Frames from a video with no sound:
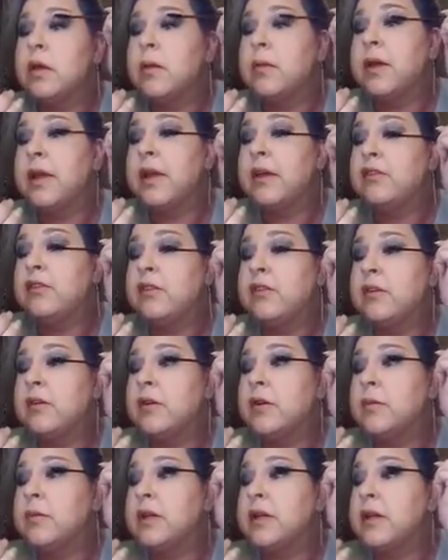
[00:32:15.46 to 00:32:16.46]
And my lashes
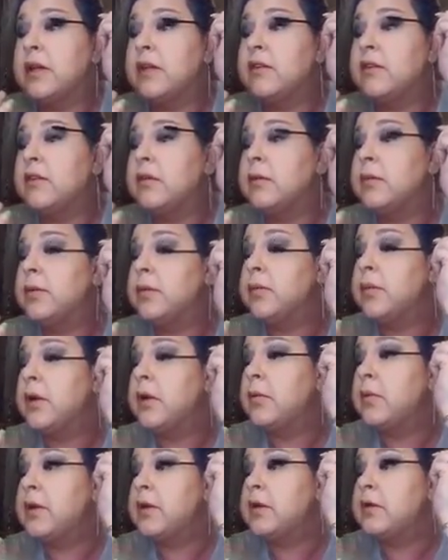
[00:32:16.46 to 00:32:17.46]
aren't going to be like super
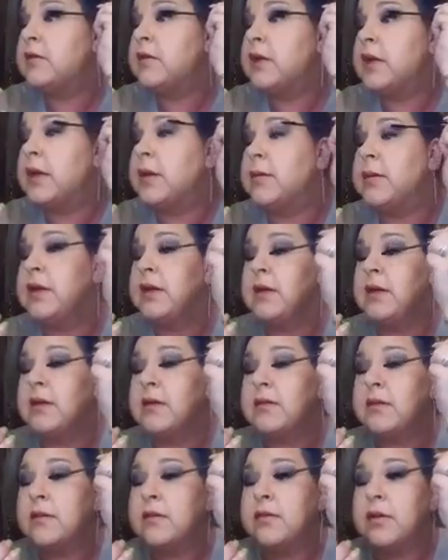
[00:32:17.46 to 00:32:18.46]
prominent today
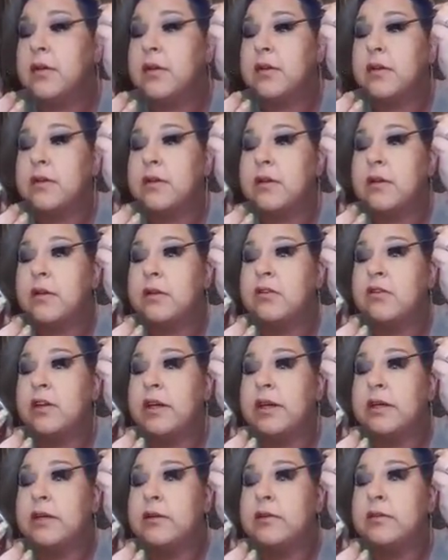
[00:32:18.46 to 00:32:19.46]
because of all the dark
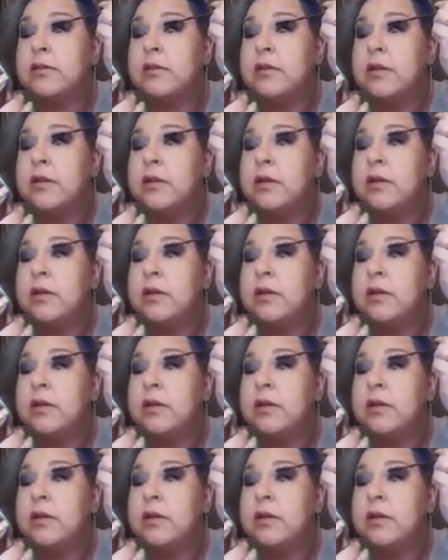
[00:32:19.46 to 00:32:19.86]
shadows.